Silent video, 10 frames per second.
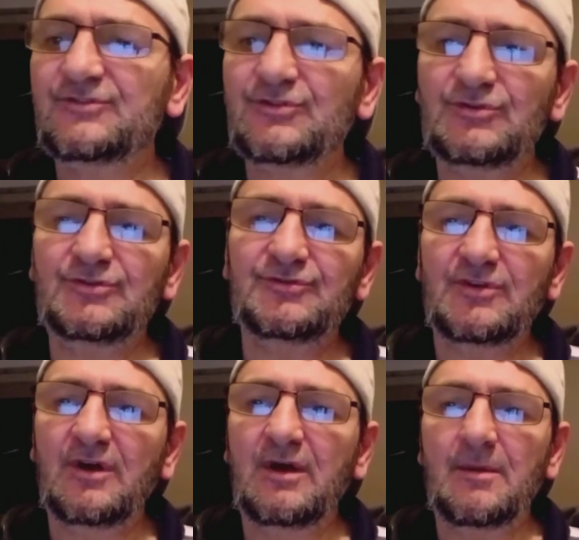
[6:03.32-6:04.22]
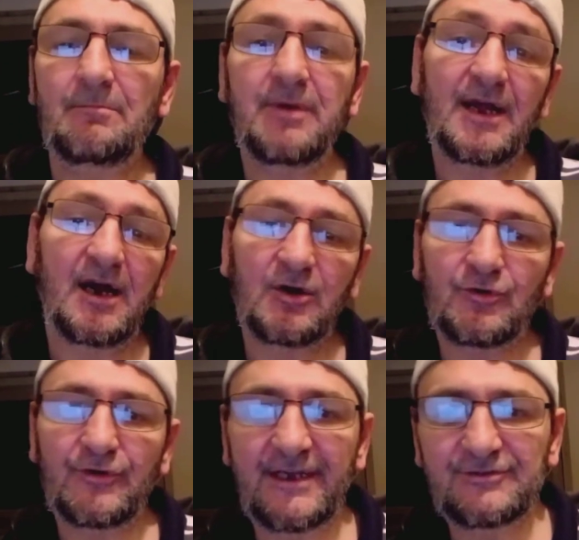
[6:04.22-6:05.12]
to us by our
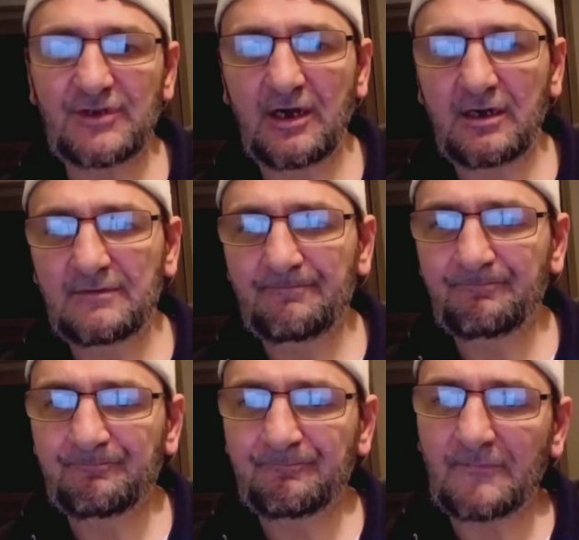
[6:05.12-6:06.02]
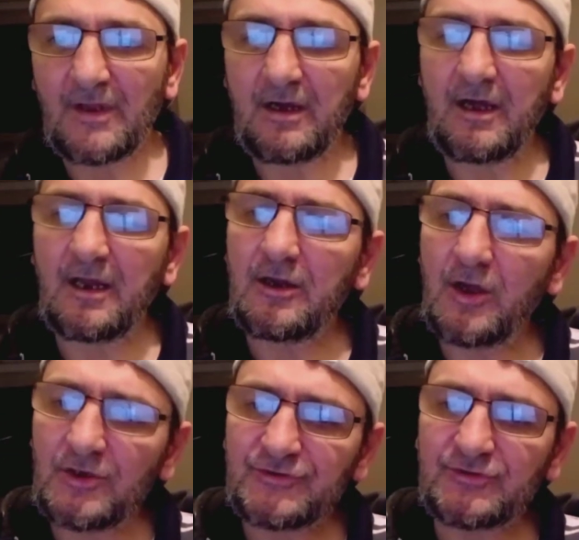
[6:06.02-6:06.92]
Creator,
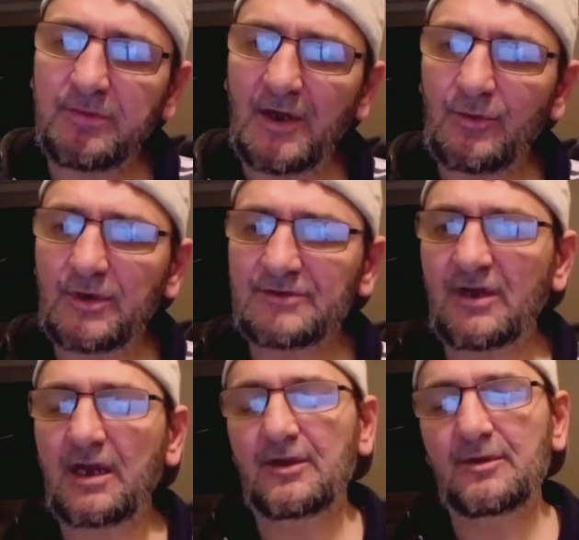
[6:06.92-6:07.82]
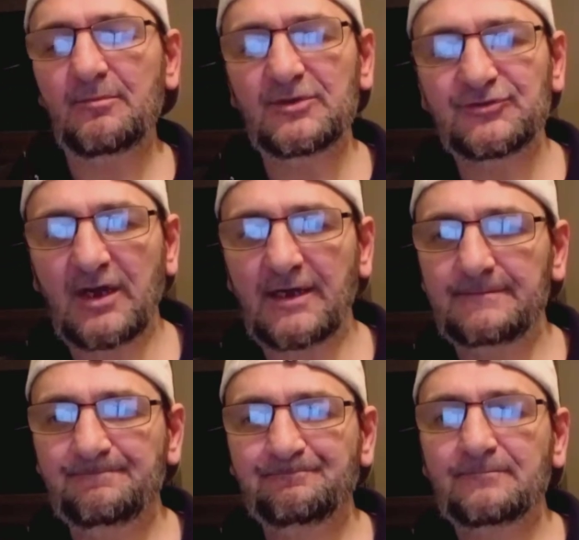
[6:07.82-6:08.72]
Allah subhanahu wa ta'ala, the Most High.
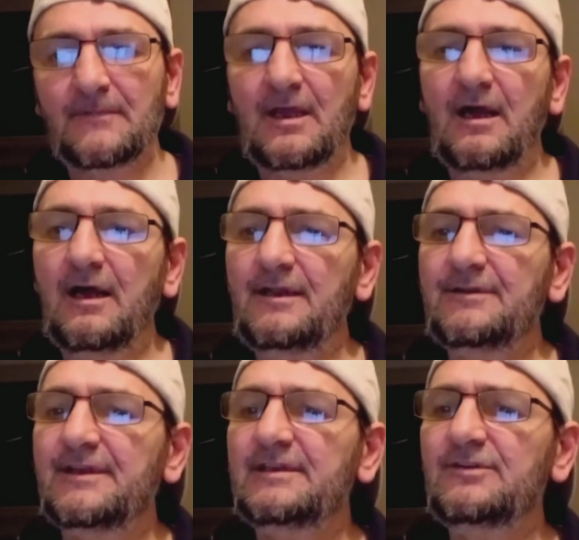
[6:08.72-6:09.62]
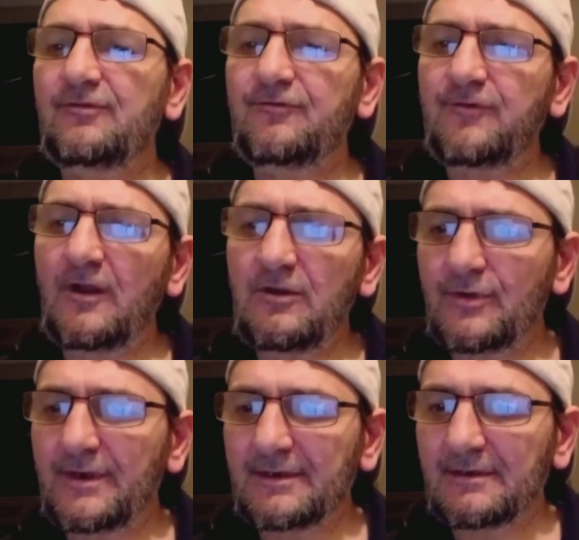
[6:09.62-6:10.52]
And in the
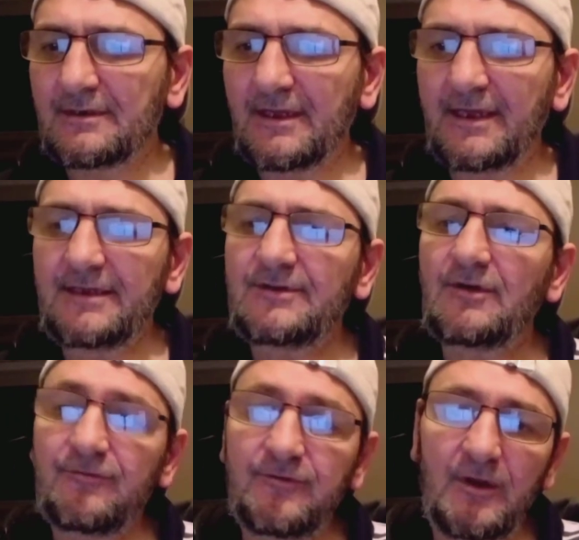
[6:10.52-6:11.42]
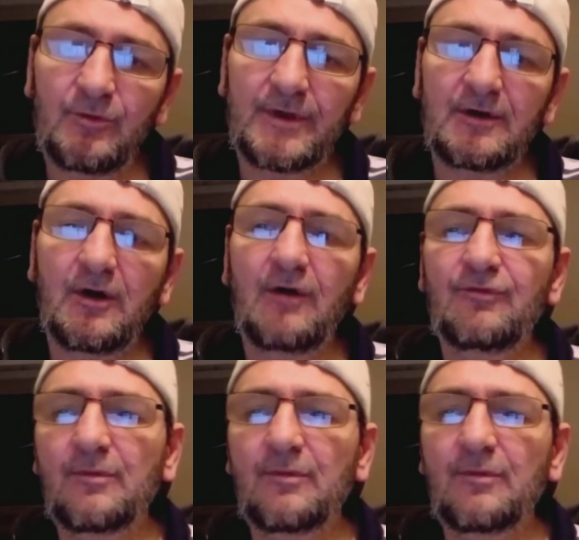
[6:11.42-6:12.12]
following of